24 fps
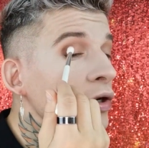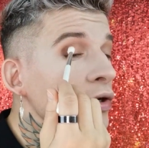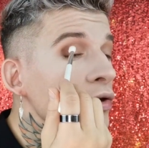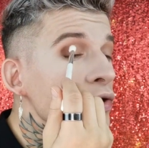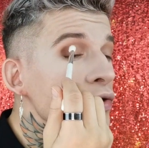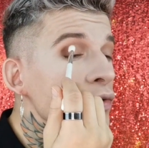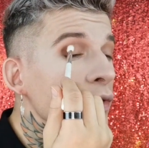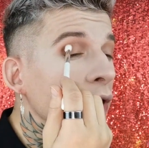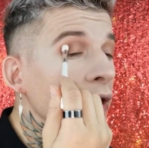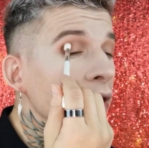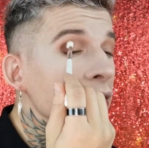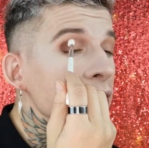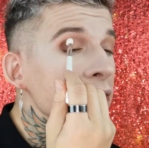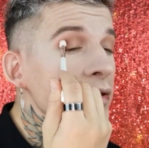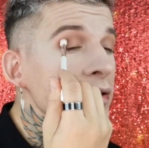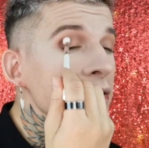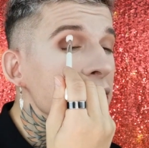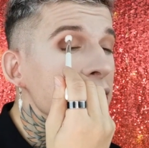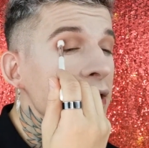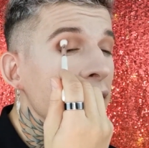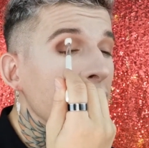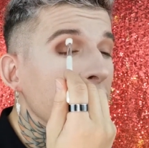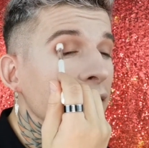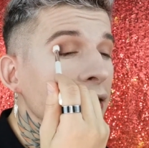you're trying
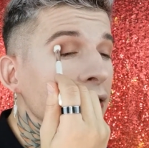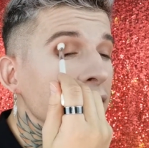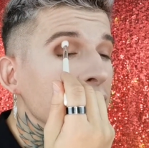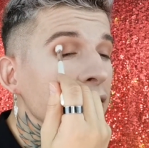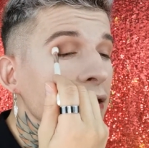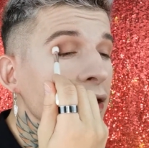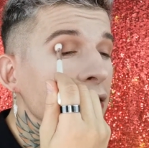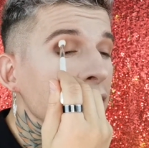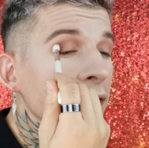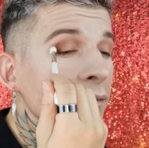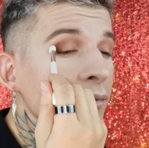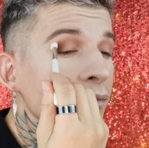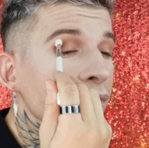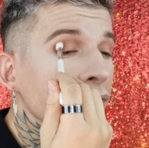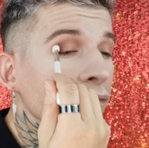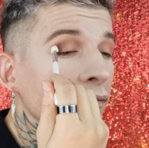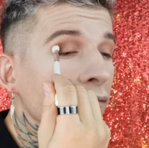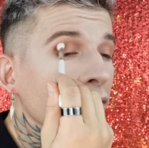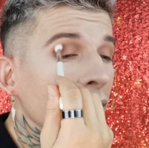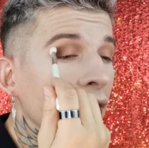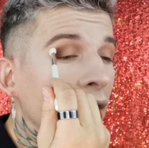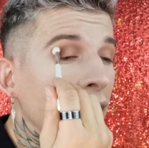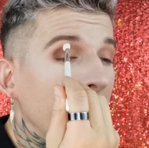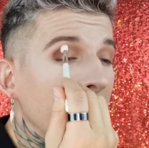to take the
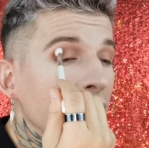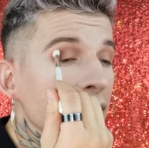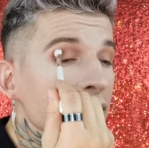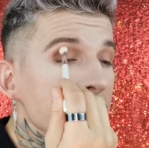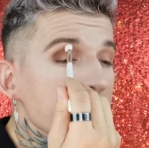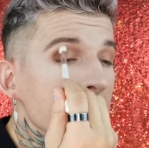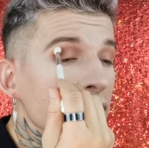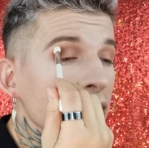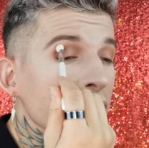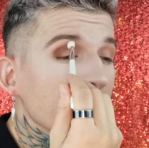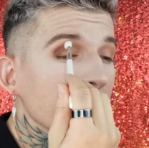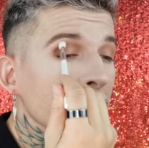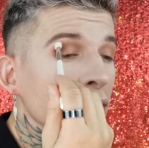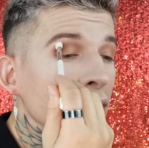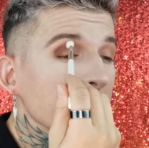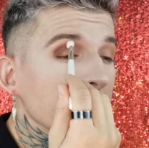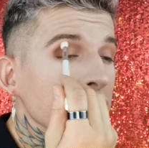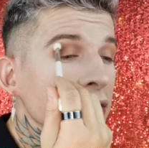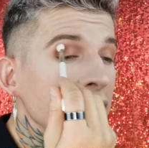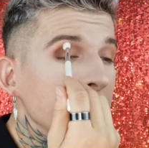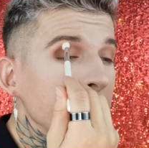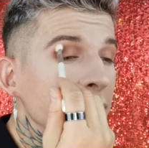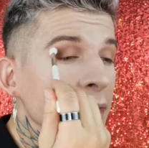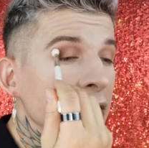eyeshadow a
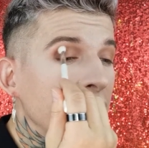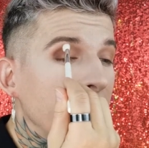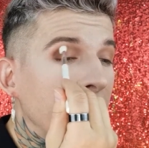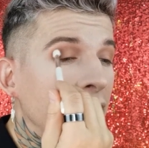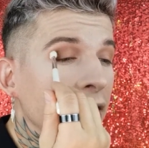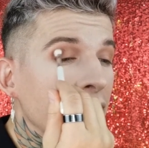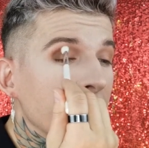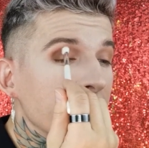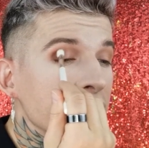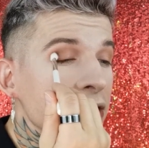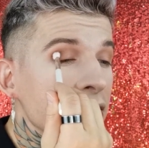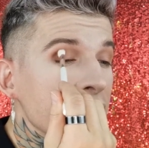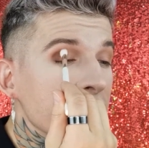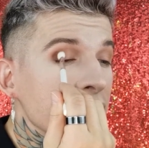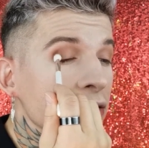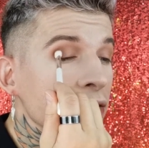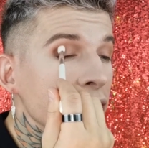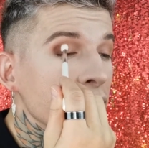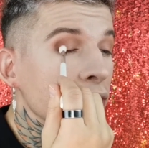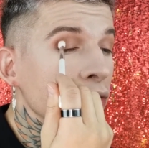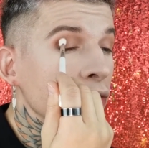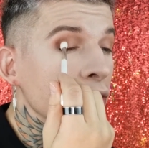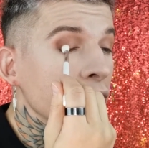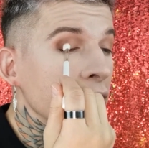little bit higher than
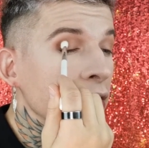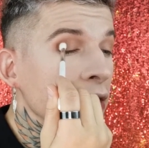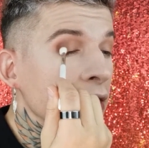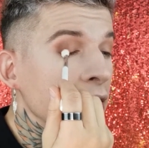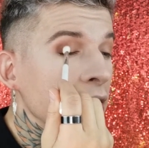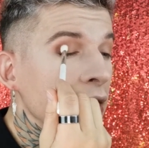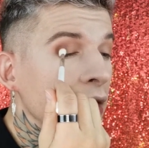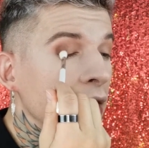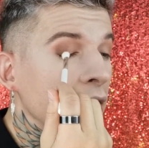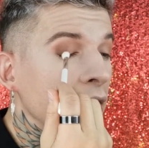your